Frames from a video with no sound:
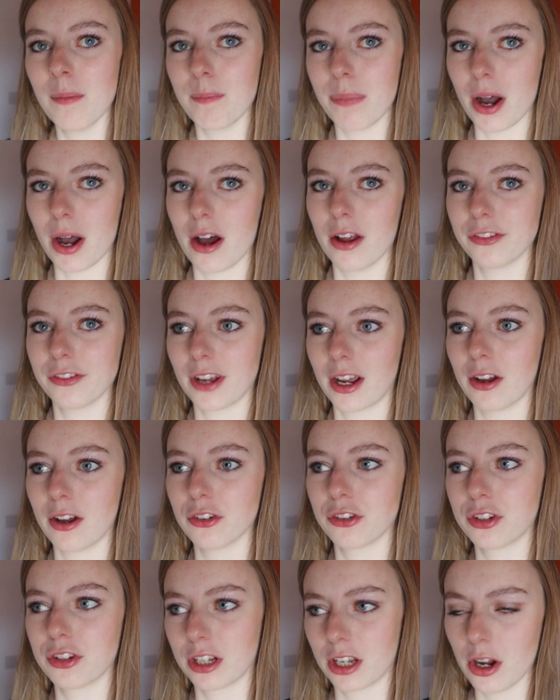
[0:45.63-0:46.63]
But
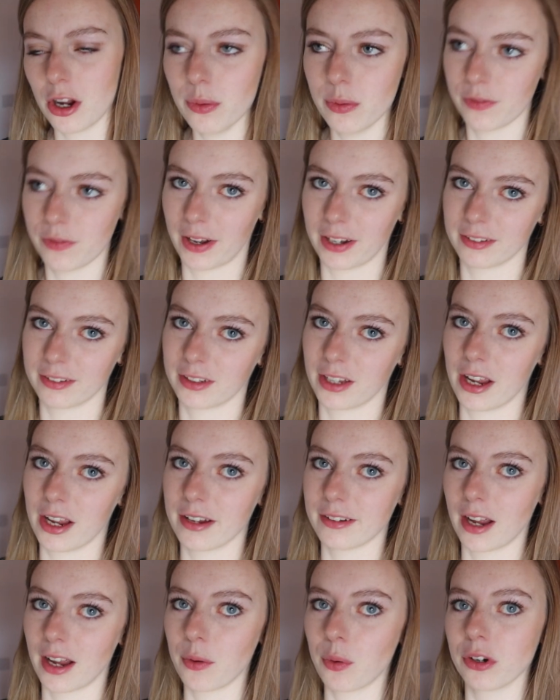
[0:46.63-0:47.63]
to go with that
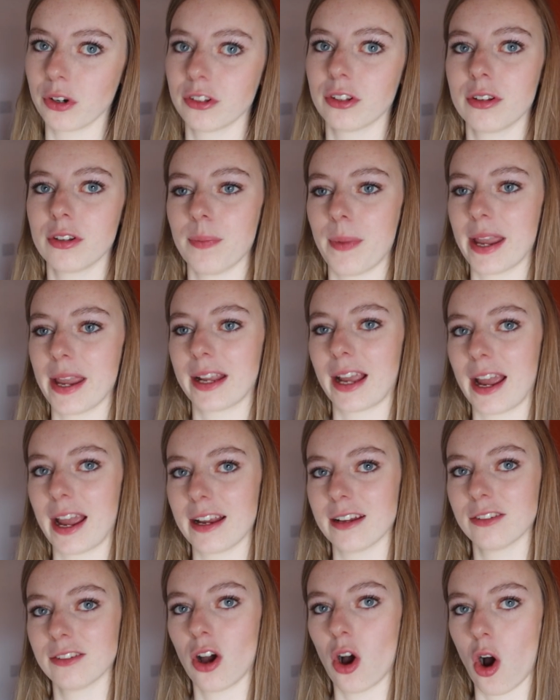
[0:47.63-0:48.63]
skirt, I wanted to make
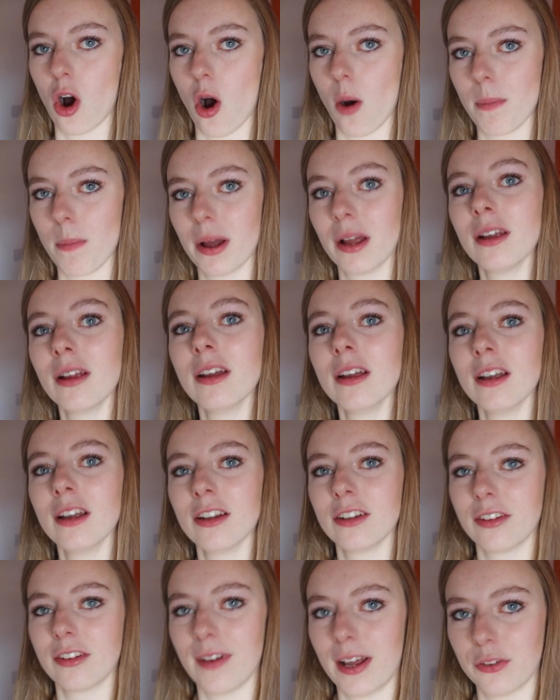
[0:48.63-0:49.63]
a top.
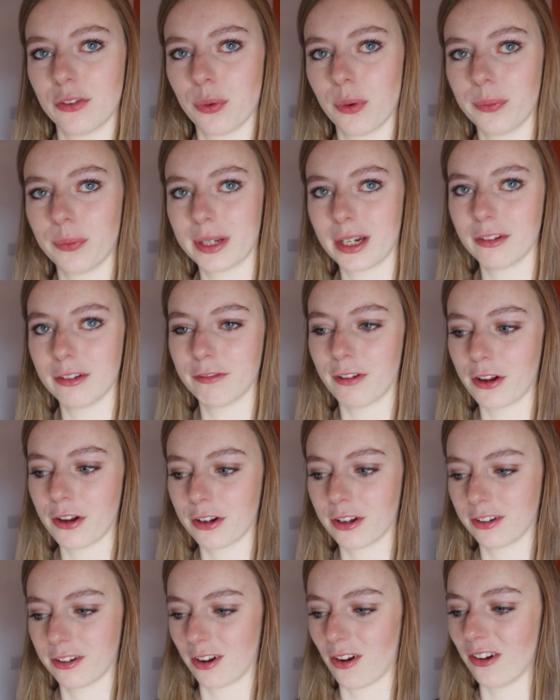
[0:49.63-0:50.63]
So that's what we're going to
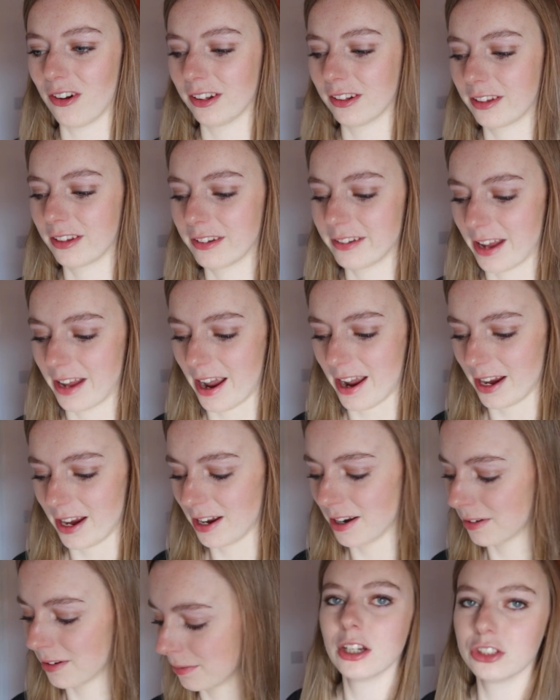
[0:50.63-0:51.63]
focus on
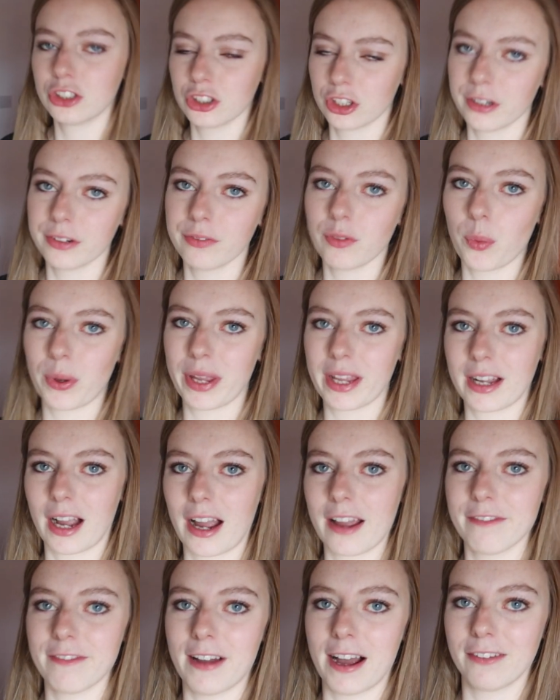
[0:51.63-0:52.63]
today. During the week
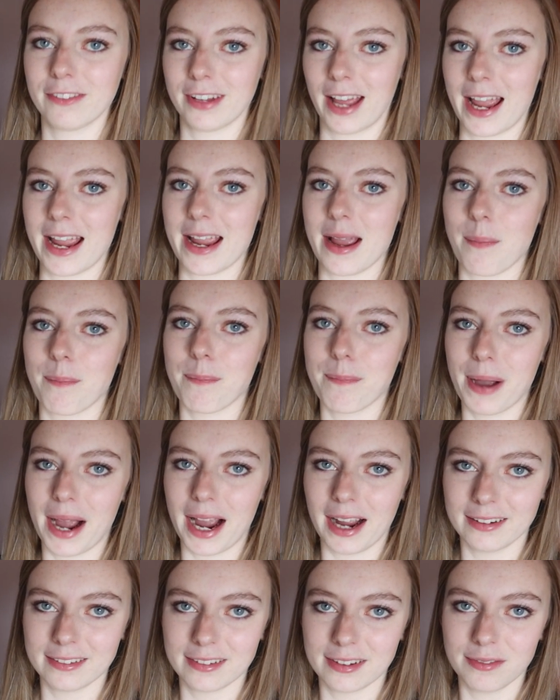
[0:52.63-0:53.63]
I found a
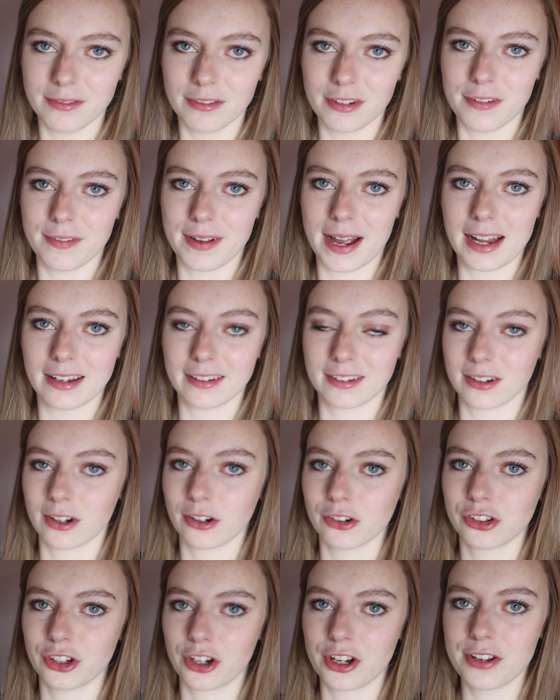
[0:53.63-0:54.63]
pattern for that, so
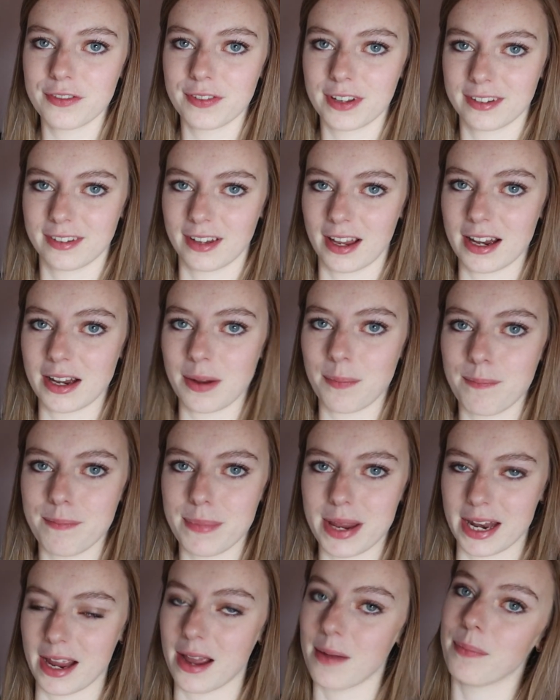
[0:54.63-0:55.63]
I'll show you this in a
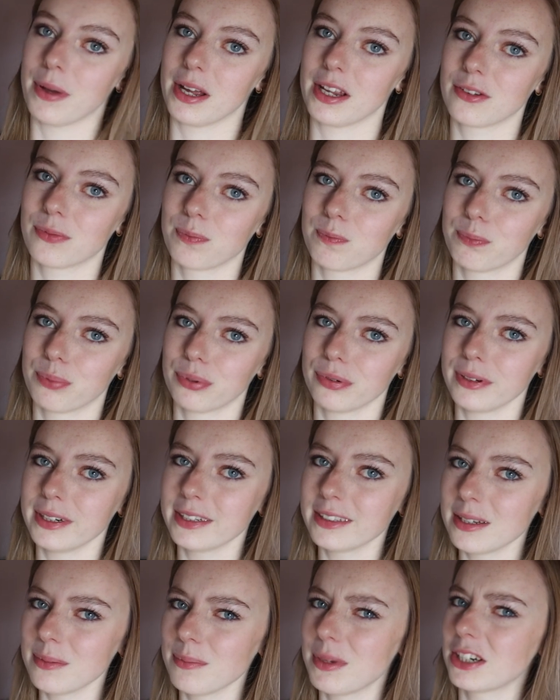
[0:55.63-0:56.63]
minute, but it's
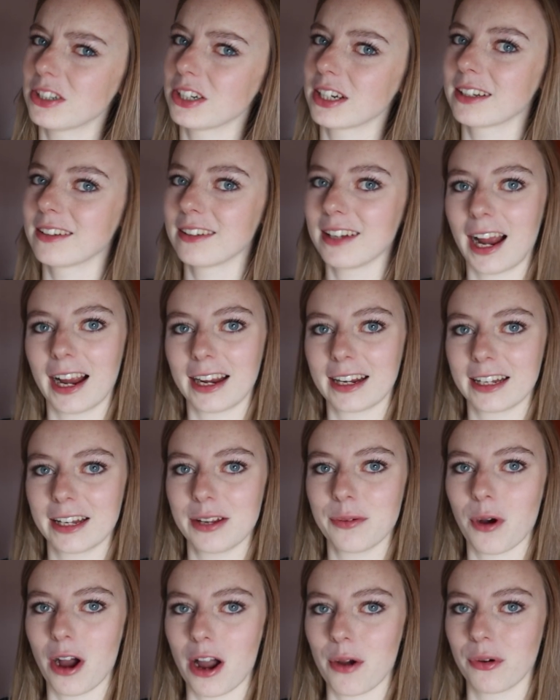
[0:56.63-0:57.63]
pretty much
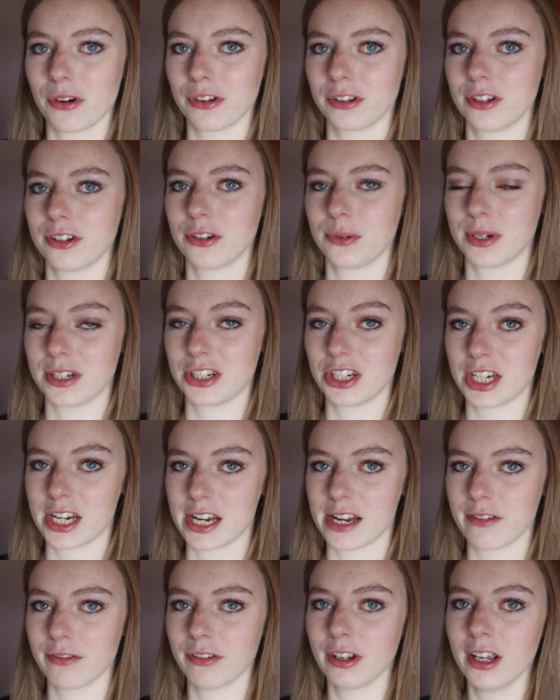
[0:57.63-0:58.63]
exactly what I wanted to
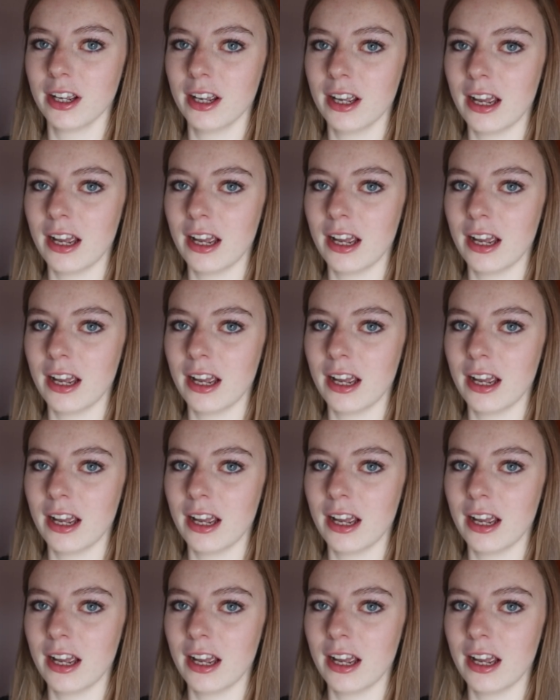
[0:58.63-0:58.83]
achieve.